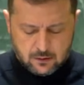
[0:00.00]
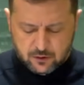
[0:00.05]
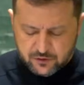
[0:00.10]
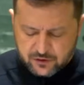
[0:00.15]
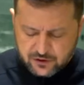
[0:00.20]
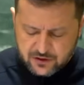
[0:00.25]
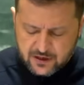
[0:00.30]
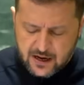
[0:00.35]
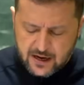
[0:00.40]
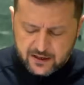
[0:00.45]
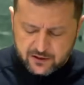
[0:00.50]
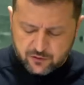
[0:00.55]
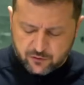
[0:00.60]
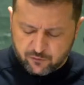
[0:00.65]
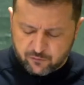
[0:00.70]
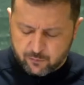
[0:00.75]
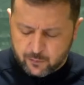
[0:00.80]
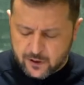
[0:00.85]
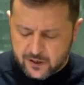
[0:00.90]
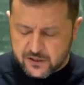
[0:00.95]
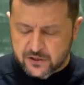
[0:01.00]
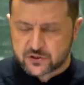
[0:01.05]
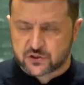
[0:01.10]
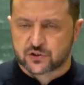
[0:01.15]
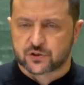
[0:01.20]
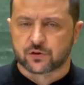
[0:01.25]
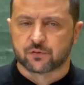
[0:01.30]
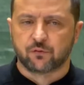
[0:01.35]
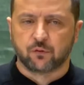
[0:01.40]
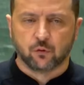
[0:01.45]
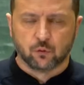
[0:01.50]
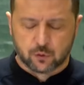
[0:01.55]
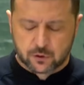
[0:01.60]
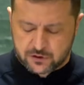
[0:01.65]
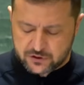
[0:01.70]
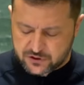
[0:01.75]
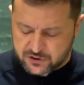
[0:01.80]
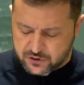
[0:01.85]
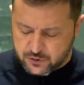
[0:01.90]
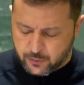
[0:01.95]
On the night of March
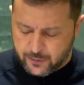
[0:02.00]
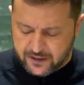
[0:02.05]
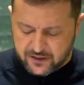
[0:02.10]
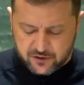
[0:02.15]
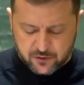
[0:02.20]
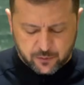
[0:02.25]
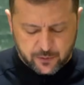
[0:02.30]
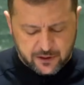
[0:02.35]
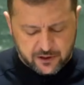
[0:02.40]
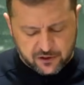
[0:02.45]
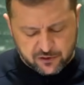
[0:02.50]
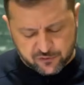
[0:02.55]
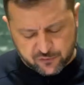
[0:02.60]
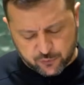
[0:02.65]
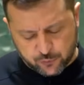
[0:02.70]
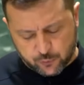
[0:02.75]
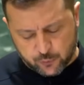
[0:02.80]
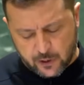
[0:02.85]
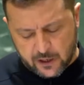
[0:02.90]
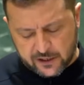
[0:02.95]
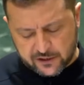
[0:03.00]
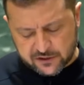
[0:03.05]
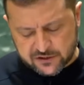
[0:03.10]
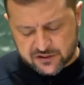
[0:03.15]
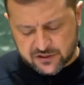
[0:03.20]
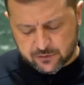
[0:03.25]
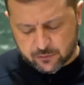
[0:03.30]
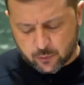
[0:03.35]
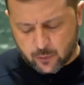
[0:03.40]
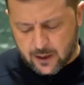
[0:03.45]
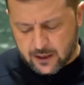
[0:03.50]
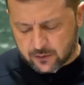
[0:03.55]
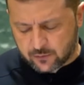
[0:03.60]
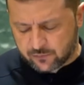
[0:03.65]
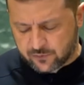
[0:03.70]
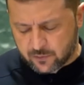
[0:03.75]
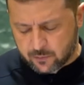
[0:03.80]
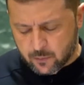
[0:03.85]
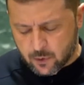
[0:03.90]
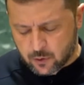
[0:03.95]
4th, 2022, I received
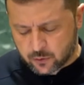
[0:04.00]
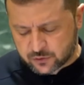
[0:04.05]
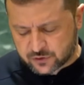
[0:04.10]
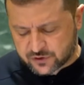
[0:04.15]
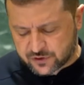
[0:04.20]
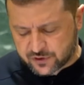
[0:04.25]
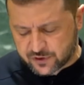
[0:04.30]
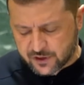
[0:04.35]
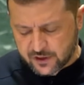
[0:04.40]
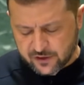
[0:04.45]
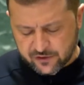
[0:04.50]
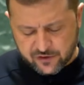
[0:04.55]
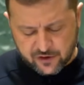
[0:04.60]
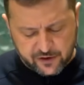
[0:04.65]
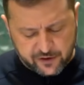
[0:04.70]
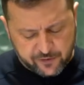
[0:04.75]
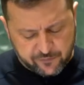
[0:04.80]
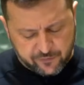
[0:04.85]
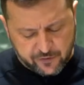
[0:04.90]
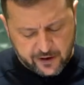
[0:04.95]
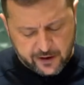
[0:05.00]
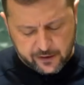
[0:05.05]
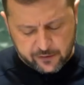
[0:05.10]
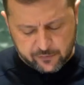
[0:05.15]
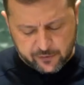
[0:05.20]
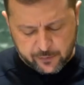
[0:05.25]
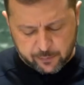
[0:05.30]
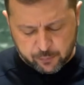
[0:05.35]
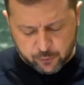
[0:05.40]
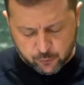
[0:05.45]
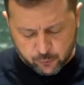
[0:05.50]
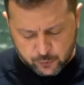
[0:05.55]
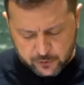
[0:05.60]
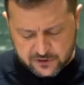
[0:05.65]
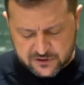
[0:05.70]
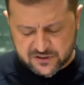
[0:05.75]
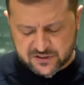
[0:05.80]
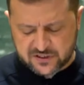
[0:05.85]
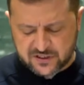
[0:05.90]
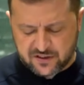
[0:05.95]
one of the most terrifying
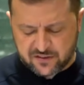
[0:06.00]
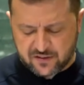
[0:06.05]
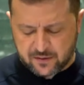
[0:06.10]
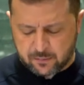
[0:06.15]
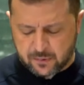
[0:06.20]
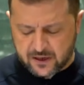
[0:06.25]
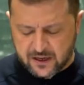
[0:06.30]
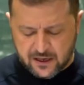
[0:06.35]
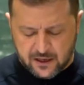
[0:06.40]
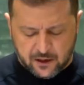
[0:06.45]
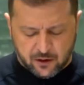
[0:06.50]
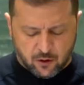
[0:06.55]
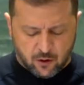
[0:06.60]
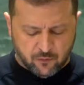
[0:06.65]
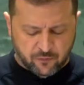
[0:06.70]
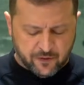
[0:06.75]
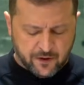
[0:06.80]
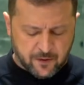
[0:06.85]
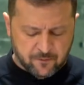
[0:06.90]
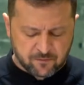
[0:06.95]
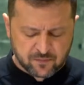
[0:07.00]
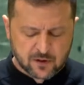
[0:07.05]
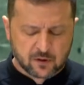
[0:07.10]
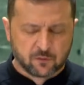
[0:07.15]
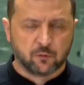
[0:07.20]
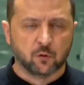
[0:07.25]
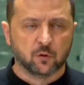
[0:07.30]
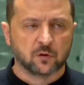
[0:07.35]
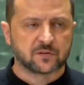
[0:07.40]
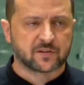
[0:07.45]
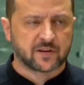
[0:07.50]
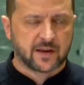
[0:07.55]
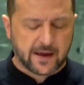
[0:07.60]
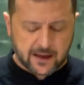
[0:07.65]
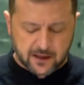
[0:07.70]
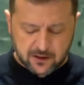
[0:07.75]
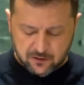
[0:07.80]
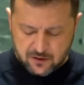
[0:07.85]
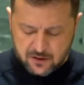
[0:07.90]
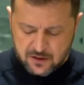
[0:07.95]
reports since the beginning of a
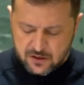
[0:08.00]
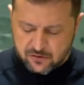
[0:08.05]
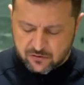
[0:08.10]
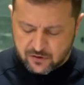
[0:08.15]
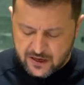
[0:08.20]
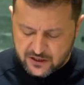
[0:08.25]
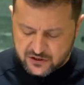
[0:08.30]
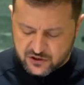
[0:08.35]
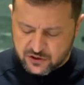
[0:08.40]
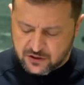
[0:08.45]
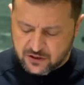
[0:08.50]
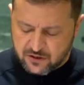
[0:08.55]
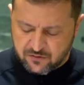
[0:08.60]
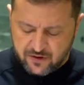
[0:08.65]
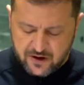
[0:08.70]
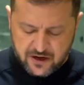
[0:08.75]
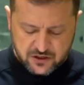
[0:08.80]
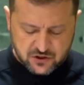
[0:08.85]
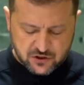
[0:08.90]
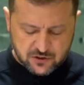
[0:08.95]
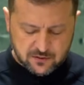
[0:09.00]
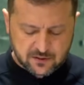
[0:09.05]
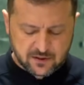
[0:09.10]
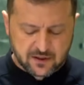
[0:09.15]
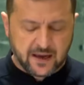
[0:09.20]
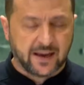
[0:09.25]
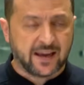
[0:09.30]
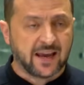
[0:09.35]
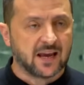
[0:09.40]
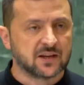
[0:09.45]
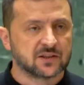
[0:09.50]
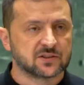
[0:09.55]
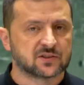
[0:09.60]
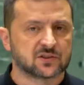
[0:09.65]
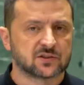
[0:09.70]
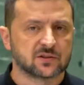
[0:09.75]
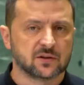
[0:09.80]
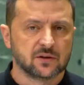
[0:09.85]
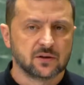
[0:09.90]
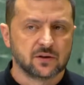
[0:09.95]
full-scale Russian invasion
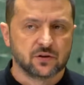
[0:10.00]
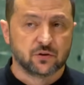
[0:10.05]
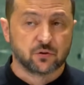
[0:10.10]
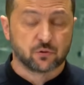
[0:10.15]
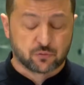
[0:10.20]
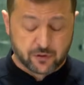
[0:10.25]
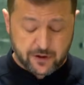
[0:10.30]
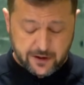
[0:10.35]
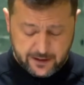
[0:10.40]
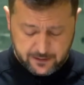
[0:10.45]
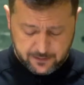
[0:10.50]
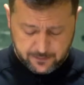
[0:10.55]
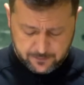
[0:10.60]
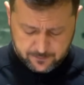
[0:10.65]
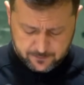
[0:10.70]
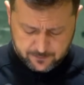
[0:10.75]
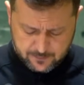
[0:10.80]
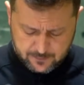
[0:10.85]
against Ukraine.